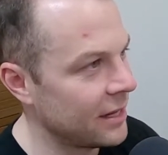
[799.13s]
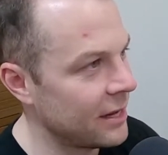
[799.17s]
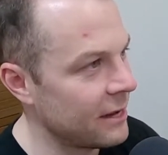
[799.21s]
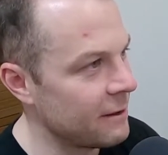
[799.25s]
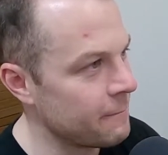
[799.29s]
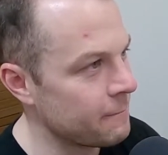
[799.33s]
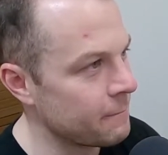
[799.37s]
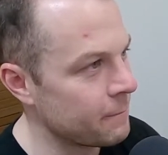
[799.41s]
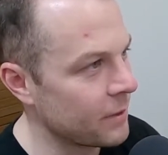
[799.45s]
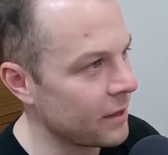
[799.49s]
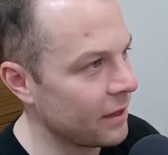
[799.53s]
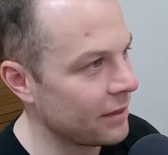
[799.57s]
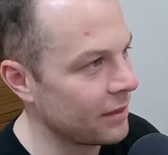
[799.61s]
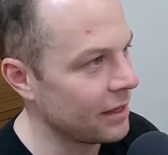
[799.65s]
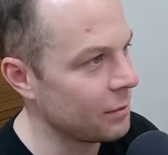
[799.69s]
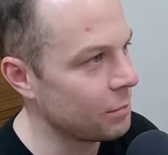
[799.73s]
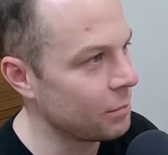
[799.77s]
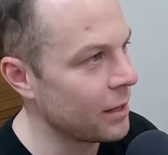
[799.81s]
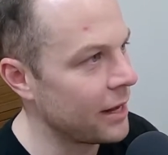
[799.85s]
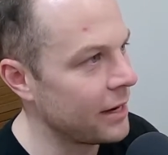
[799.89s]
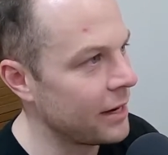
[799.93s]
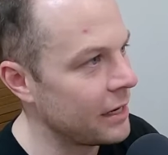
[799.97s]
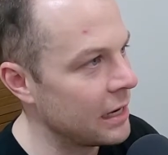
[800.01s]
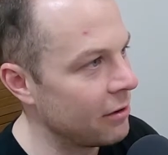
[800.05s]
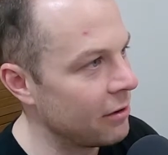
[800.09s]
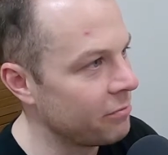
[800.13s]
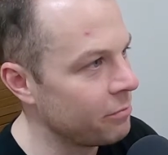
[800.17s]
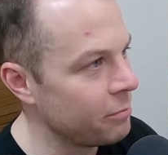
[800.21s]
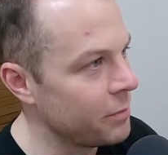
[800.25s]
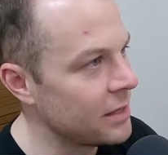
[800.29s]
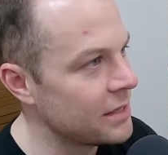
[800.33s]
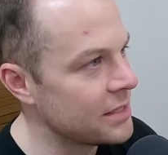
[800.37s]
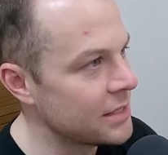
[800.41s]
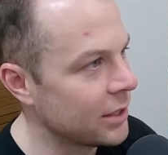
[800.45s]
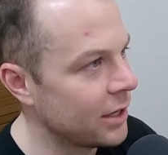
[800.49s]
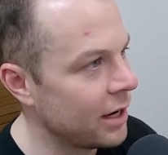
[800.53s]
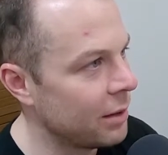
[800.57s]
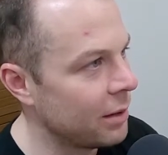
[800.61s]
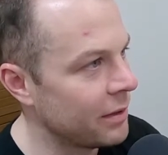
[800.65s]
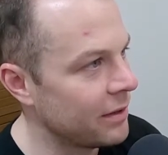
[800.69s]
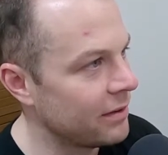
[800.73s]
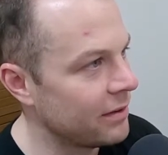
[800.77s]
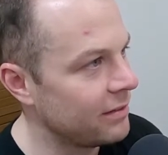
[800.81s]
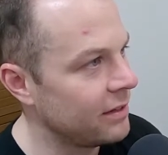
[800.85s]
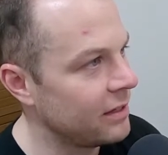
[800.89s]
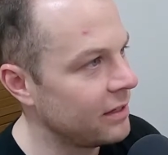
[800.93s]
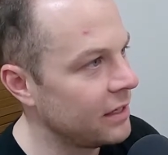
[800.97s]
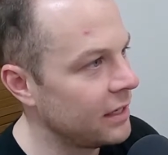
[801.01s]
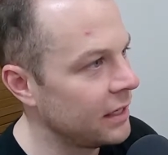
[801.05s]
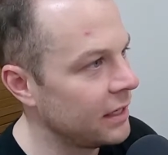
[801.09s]
I think he played enough mid-time at
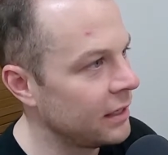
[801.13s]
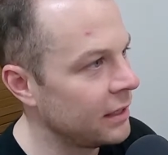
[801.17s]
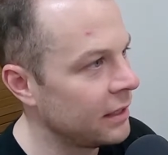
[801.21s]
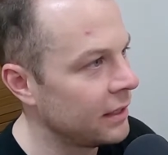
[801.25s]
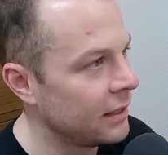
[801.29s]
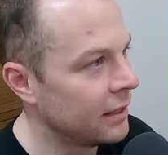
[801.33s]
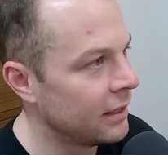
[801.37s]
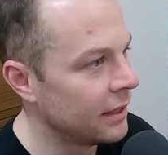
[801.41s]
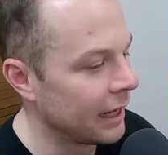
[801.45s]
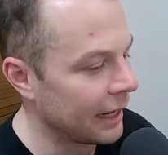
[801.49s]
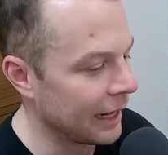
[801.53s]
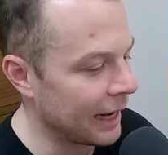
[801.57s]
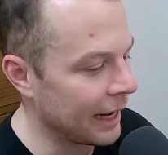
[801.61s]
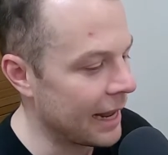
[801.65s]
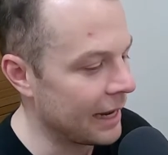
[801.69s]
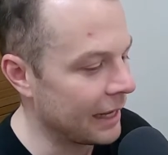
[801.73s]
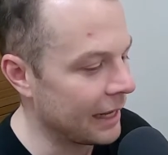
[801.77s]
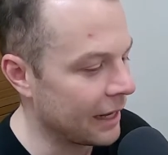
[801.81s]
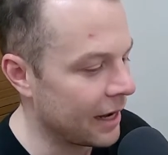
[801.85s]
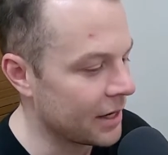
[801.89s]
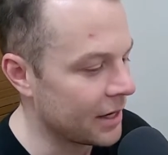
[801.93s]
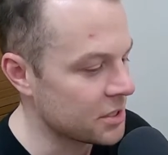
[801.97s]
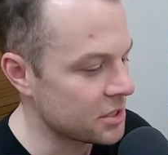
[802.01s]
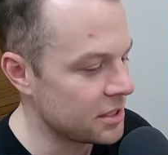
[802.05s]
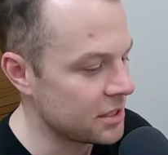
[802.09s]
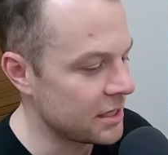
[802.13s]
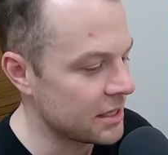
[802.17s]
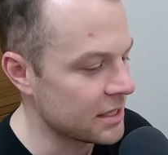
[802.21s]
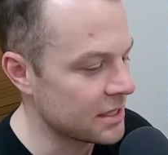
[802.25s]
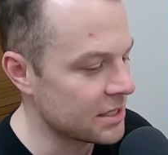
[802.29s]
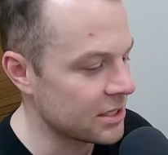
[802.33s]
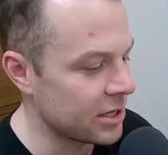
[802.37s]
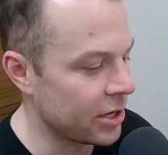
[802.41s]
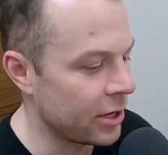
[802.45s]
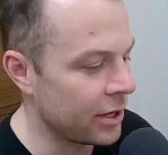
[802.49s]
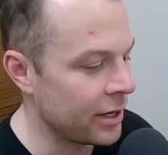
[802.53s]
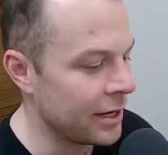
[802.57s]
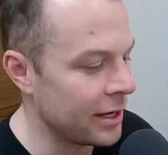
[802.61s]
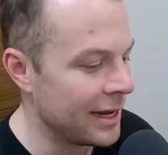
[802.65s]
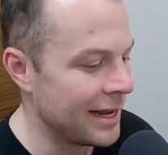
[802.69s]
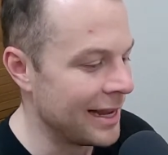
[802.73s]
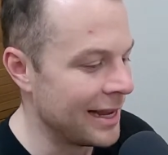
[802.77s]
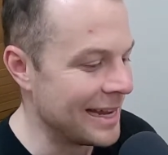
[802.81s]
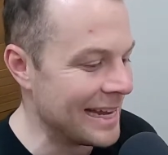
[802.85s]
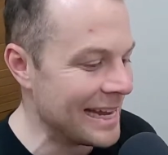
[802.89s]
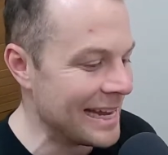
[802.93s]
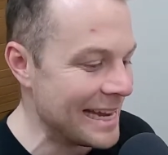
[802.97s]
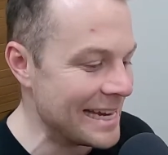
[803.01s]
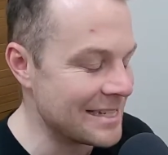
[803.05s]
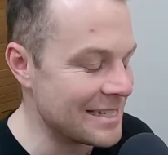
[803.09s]
Sydney late last year. So
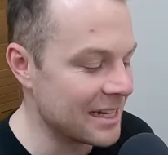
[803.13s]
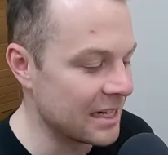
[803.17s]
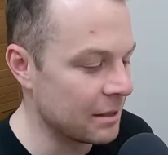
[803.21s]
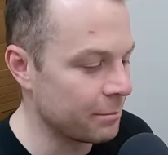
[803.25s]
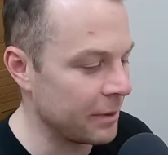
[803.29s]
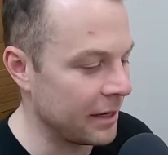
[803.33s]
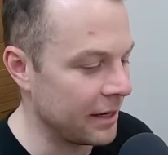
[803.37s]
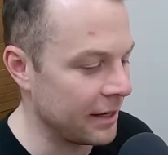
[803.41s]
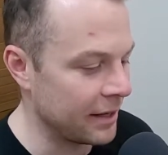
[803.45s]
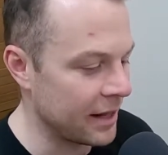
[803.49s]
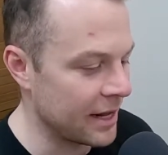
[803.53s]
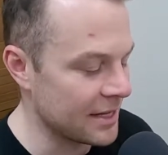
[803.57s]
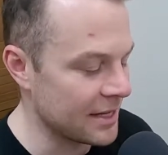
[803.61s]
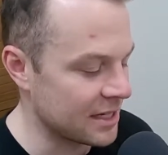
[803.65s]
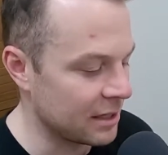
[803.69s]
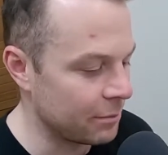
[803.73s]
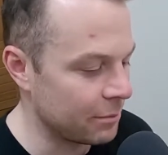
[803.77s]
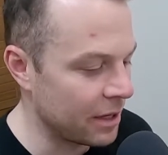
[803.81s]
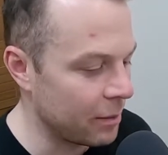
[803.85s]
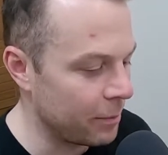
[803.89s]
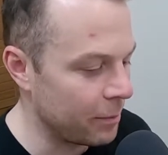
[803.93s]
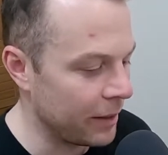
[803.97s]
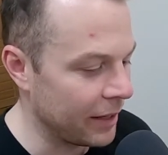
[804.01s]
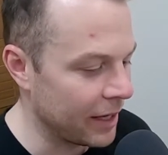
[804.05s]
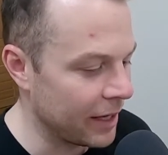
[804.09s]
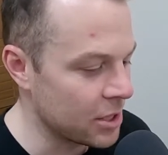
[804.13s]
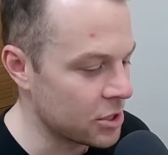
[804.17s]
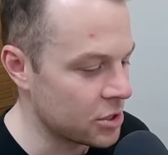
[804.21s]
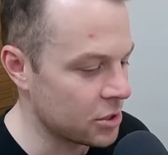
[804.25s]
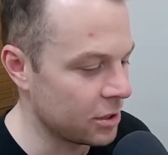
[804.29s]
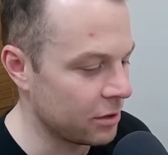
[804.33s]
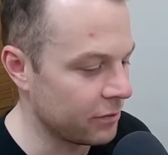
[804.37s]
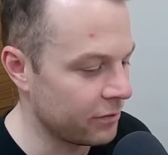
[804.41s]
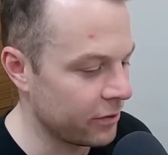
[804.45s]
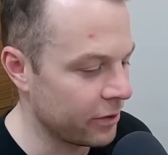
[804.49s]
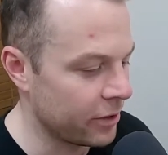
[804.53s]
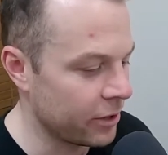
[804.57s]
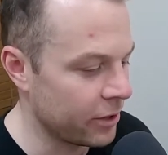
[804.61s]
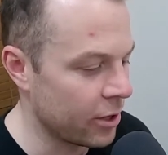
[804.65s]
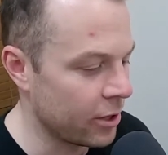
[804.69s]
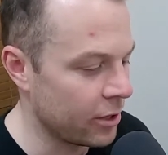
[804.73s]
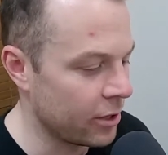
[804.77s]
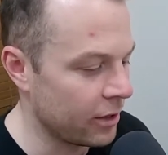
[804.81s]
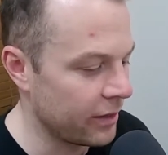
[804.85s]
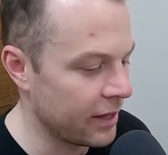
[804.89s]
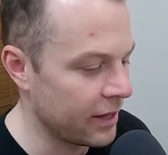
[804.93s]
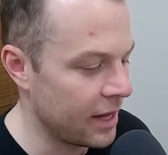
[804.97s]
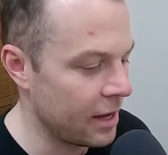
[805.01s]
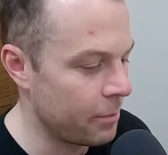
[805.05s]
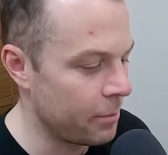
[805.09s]
that's going to be a big issue if you're an
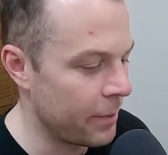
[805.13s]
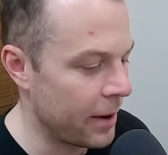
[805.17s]
owner there.